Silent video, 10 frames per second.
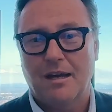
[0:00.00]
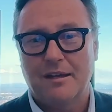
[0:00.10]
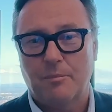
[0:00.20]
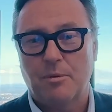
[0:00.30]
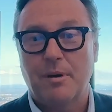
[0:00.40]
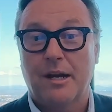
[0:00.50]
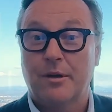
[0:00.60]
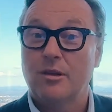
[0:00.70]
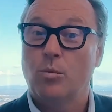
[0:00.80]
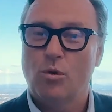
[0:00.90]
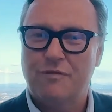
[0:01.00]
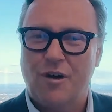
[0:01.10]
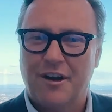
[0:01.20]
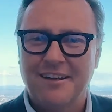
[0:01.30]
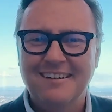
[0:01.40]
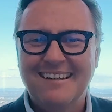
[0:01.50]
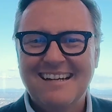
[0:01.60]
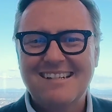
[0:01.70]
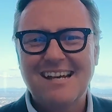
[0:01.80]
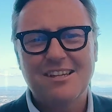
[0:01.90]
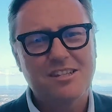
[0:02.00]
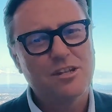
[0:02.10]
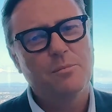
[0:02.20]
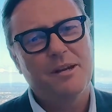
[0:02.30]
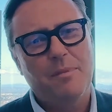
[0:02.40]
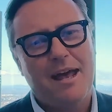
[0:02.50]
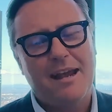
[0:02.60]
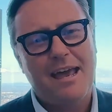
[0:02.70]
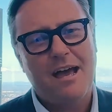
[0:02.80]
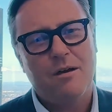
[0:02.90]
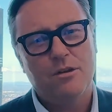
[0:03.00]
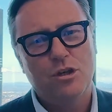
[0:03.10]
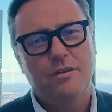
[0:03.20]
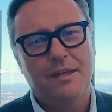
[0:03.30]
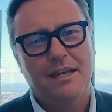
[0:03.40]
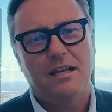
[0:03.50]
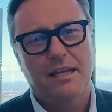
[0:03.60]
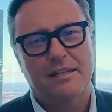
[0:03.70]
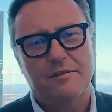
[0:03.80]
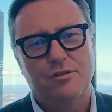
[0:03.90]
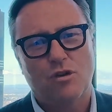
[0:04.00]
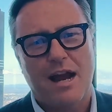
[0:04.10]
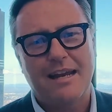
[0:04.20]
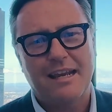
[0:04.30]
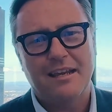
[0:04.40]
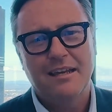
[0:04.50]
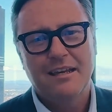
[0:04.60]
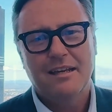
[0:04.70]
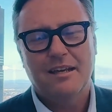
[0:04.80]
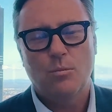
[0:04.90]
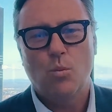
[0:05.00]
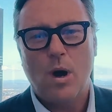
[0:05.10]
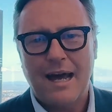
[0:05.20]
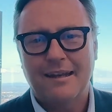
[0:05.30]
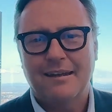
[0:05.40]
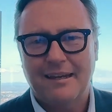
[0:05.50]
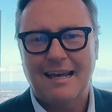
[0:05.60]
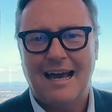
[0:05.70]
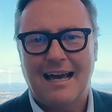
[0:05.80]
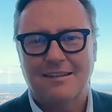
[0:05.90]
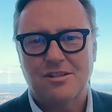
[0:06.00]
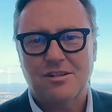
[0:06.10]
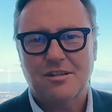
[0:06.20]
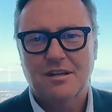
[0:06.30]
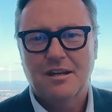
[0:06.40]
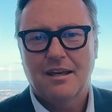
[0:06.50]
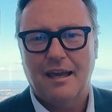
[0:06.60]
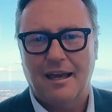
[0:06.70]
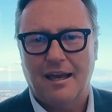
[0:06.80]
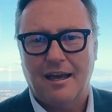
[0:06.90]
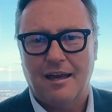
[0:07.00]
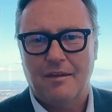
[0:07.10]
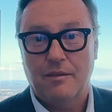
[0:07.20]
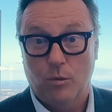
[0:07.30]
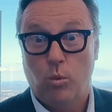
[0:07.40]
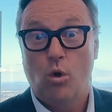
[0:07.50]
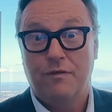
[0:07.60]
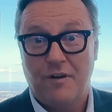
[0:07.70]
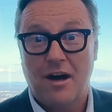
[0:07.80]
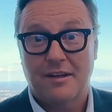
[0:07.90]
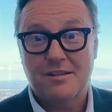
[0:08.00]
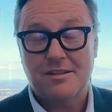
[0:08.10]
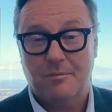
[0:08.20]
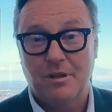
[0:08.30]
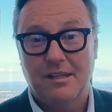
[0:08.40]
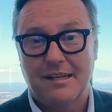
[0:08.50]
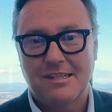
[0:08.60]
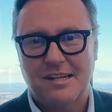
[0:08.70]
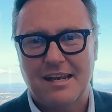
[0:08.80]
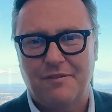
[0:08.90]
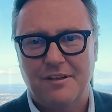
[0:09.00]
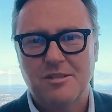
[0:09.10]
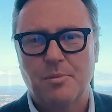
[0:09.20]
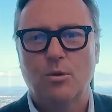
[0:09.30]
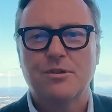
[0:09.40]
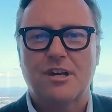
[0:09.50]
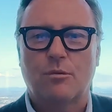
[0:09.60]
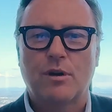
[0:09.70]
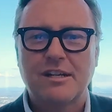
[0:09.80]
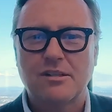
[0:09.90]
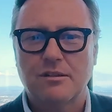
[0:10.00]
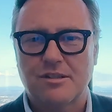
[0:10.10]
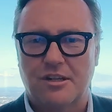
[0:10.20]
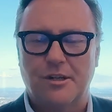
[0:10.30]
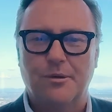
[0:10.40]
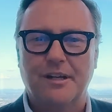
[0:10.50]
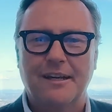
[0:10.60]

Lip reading: you're preparing the warfighter. Tell us a little bit about how you think collective training can, one, enhance the warfighter's abilities and efforts, but also resource security.